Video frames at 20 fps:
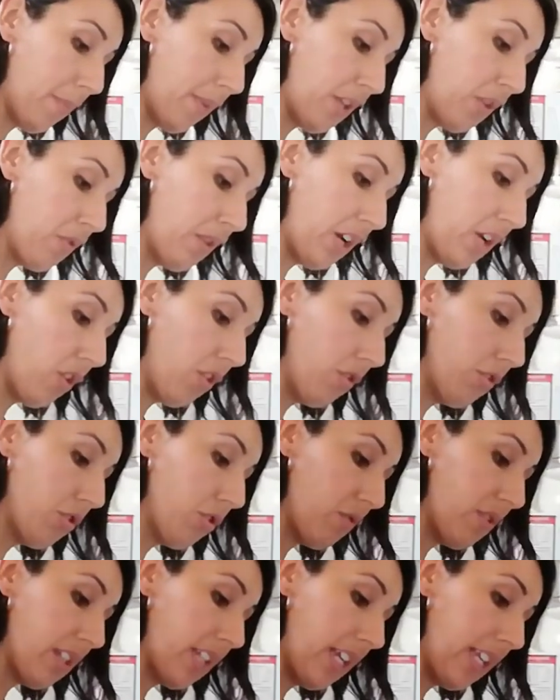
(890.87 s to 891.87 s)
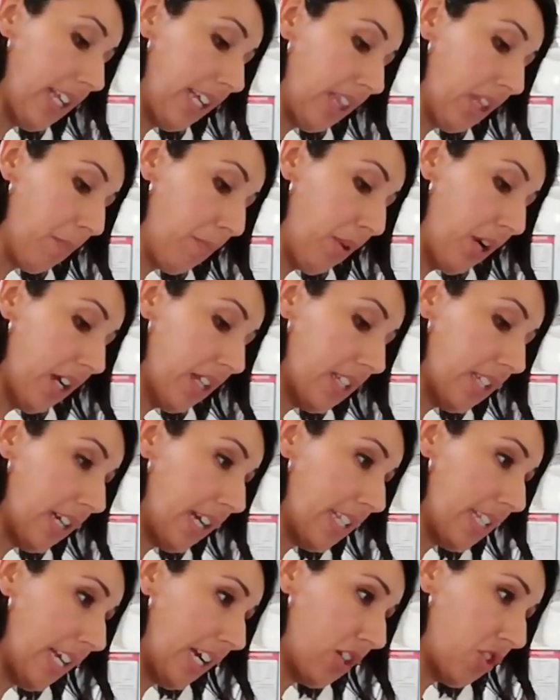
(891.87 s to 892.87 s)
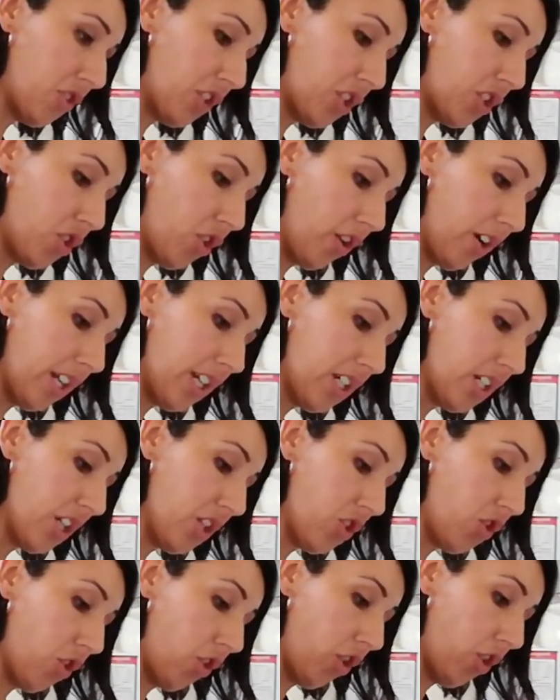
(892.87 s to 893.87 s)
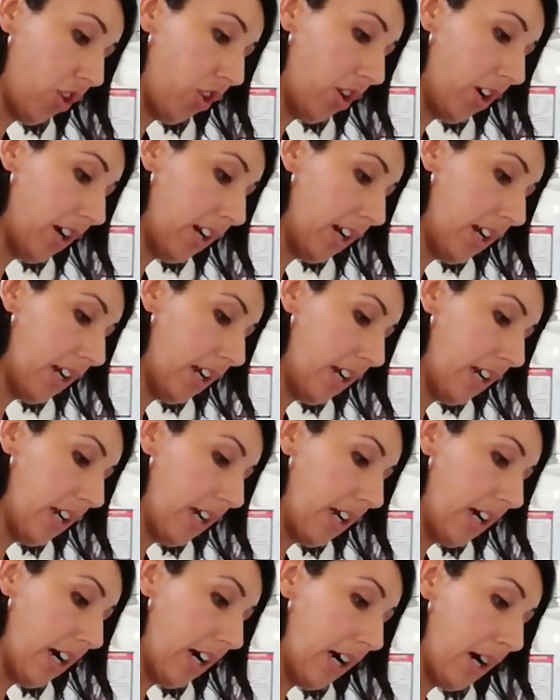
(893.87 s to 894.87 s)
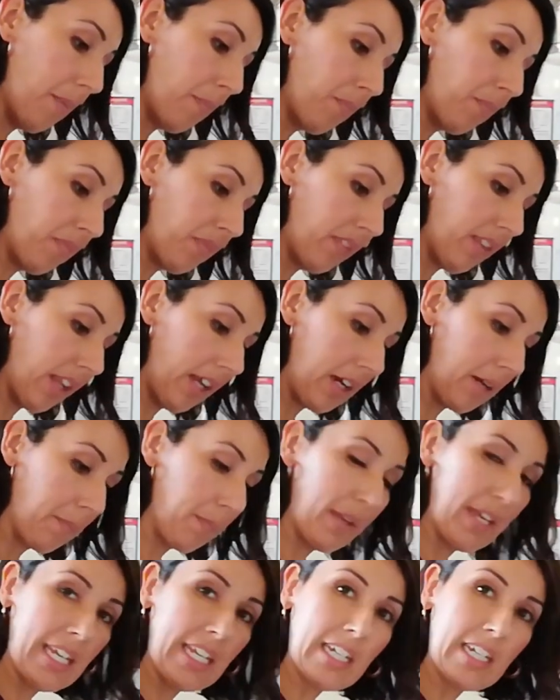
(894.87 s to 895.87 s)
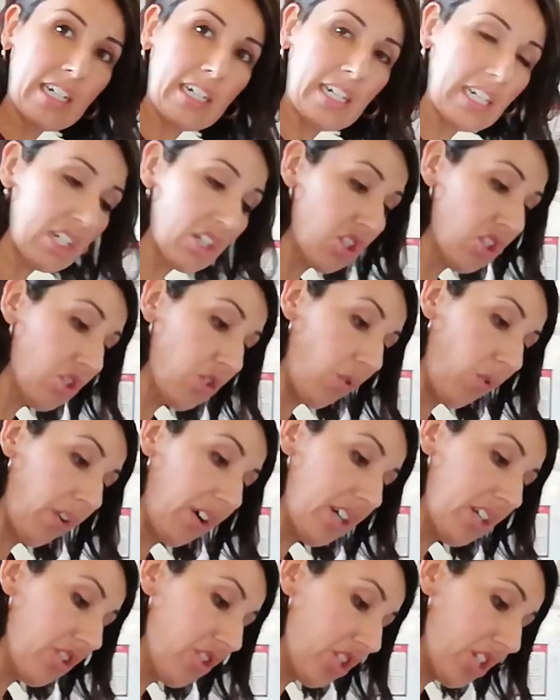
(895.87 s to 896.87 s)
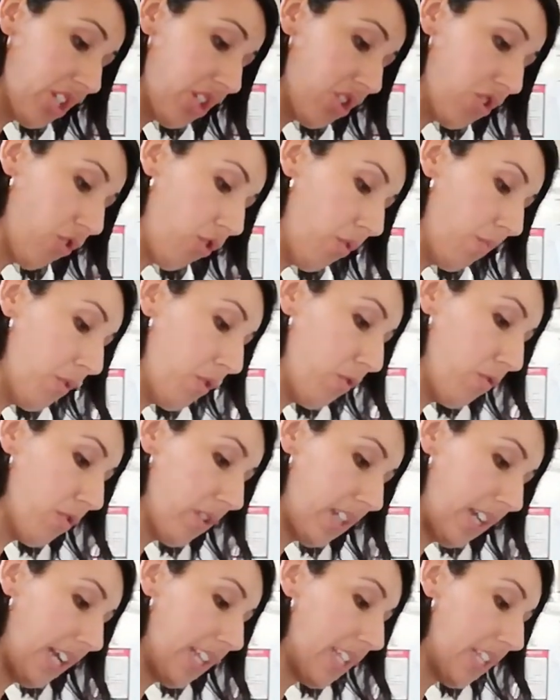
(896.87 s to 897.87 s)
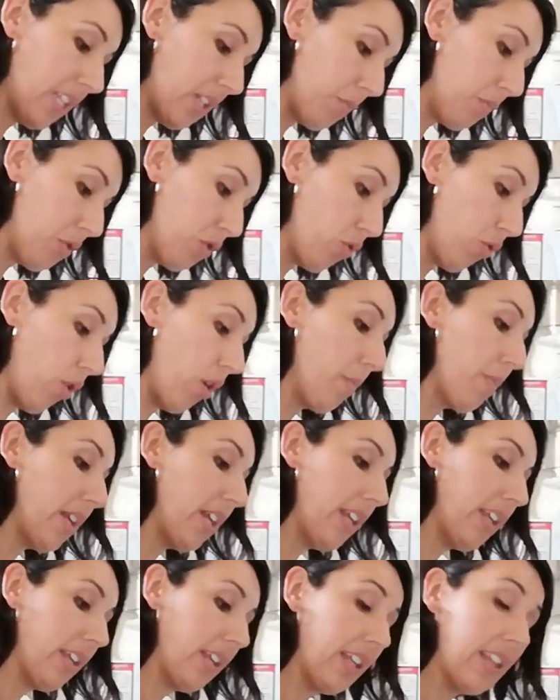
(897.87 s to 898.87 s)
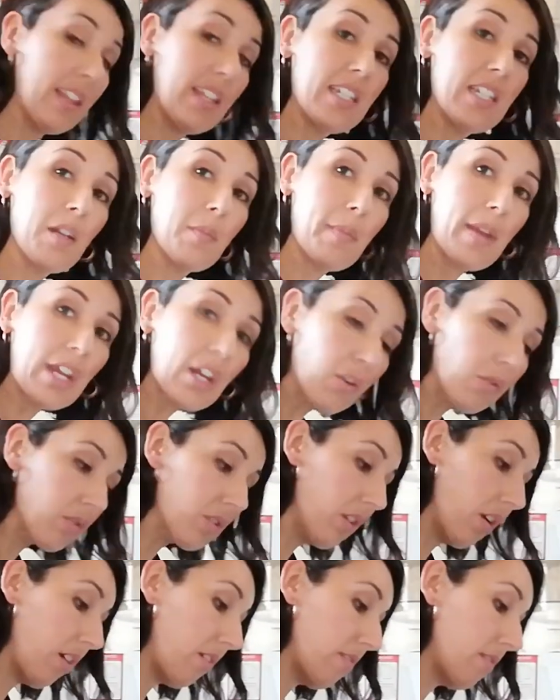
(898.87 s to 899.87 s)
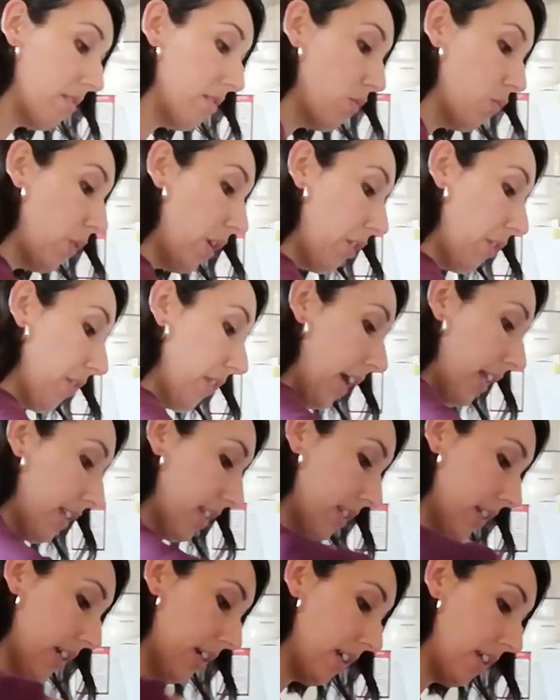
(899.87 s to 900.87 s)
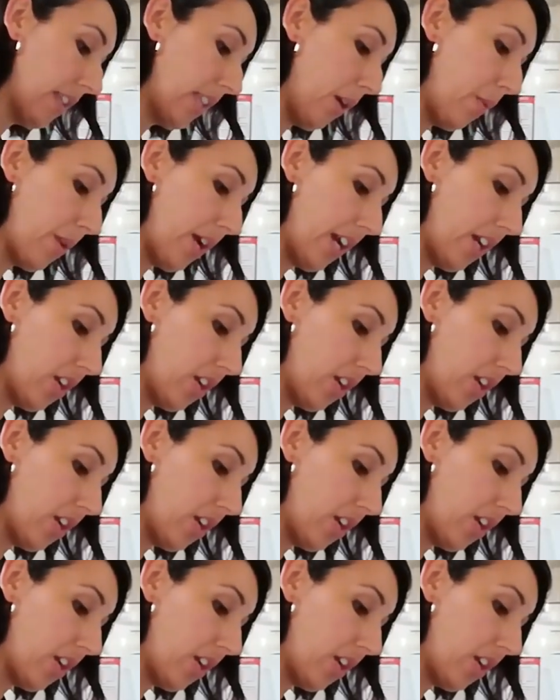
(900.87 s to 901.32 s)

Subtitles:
And you can also see that the pasta has actually started to turn like pinkish, orangish almost, as it's absorbing the tomato sauce as well that we had